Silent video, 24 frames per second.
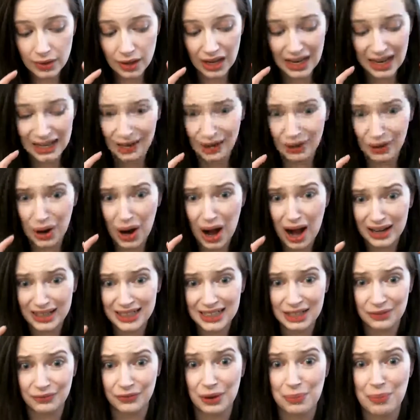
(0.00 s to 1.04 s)
and our
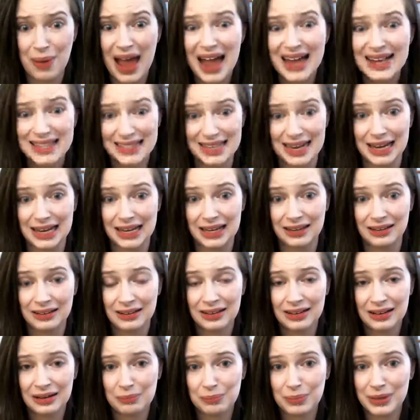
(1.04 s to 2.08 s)
cognitive capacity,
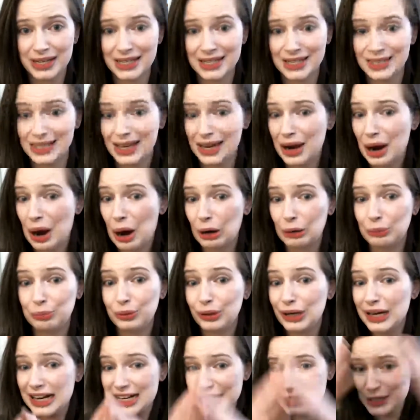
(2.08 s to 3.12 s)
because our
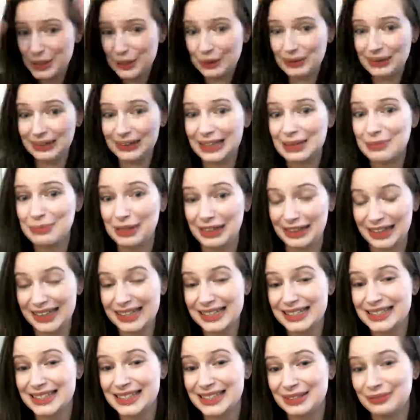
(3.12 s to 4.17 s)
brains aren't
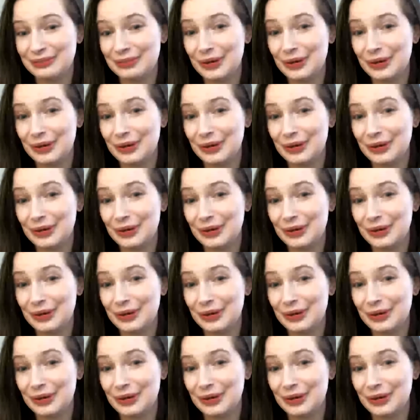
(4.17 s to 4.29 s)
limitless.